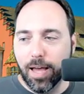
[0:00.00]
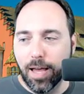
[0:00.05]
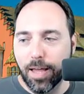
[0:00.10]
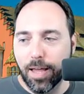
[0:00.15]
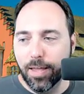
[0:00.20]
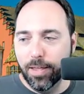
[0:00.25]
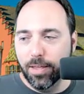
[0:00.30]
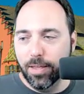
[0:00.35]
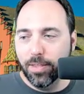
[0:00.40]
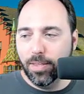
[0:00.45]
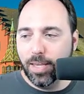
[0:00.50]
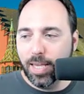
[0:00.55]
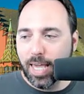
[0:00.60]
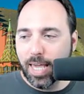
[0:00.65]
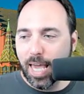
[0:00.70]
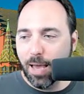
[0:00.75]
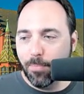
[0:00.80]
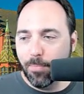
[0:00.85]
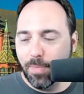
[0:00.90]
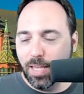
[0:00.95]
if
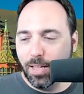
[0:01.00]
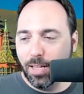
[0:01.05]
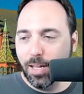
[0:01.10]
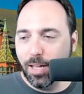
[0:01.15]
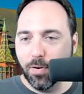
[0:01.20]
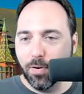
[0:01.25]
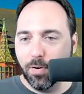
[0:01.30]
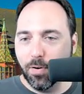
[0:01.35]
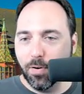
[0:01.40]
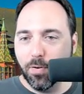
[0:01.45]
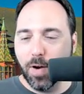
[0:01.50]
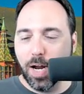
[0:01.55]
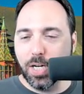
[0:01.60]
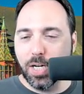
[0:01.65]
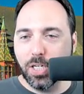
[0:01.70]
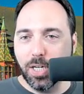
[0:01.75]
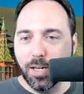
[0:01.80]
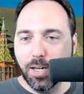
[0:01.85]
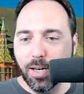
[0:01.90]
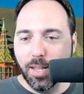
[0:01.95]
you can't
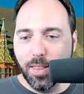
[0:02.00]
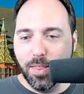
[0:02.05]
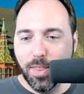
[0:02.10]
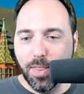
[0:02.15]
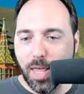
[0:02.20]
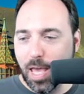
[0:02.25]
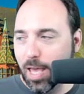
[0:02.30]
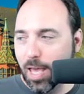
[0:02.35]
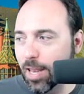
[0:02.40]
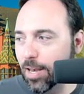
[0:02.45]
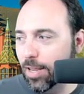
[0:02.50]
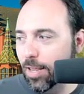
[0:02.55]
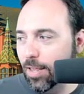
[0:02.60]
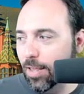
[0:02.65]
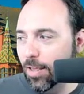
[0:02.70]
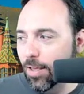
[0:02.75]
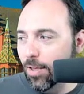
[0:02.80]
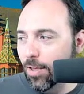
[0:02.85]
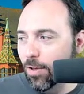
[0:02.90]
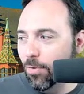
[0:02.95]
beat linear regression,
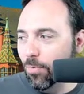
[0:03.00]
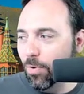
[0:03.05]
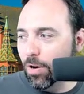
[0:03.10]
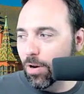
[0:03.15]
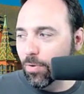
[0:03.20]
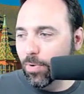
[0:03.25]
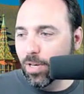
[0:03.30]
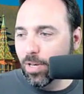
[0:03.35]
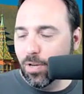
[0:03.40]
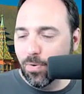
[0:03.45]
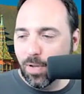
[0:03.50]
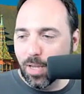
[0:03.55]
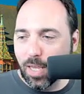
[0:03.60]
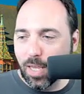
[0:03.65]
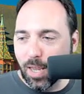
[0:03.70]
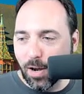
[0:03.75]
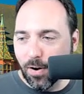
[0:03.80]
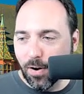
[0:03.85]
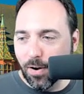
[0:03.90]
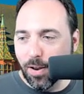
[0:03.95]
then
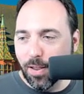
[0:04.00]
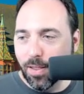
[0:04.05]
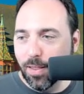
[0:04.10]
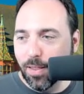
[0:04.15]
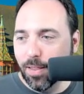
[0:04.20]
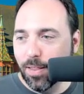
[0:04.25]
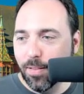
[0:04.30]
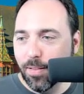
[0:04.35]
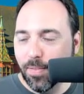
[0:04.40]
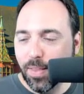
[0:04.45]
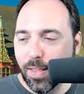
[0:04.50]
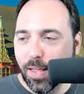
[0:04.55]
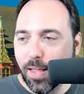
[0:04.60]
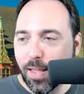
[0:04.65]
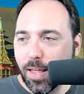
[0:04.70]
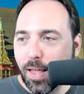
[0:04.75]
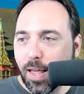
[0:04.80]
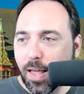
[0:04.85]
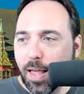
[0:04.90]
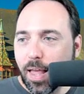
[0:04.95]
what are we doing here?
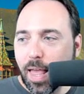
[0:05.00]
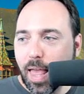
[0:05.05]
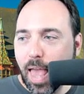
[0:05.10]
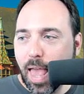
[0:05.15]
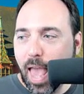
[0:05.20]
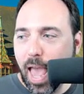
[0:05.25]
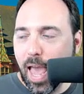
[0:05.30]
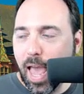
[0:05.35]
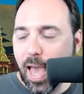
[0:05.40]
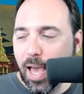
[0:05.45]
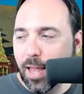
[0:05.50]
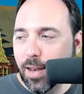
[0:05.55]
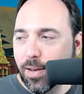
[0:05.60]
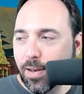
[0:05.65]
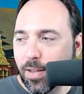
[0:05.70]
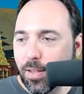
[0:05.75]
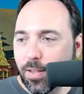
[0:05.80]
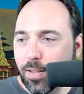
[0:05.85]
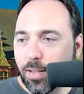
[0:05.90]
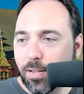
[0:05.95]

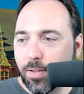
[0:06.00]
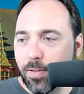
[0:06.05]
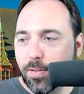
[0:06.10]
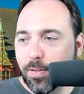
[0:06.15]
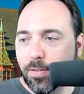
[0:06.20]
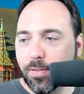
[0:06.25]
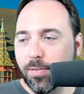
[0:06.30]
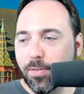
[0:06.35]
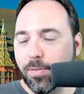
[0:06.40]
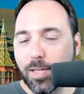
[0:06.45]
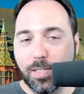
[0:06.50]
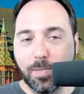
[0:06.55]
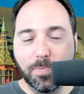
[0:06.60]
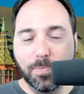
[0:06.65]
And